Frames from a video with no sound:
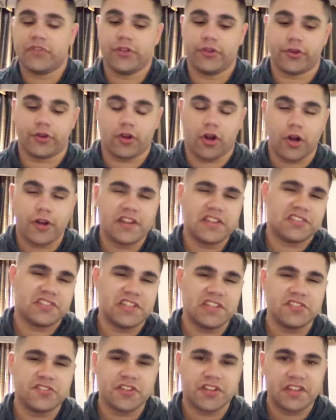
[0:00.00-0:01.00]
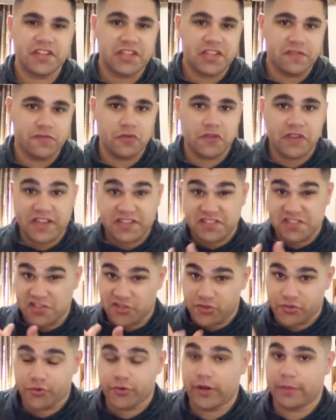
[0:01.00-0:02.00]
Your RDCs are going to give you guys
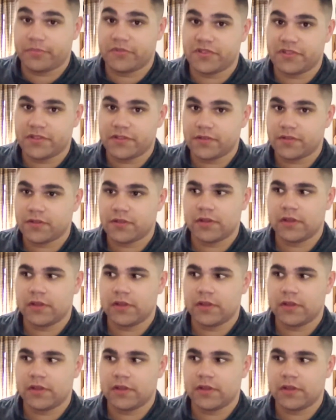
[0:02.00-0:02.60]
these scripts.